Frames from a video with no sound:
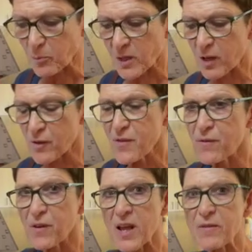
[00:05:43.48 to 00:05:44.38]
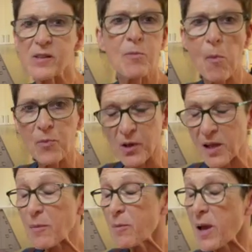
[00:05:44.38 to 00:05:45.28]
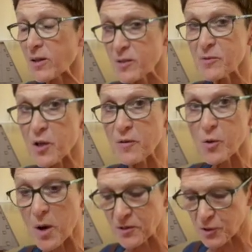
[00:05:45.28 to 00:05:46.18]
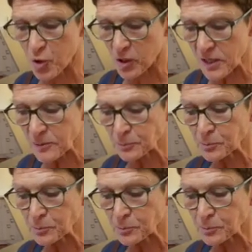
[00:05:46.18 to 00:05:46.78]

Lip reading: I love the flavour. The camembert comes over quite strongly.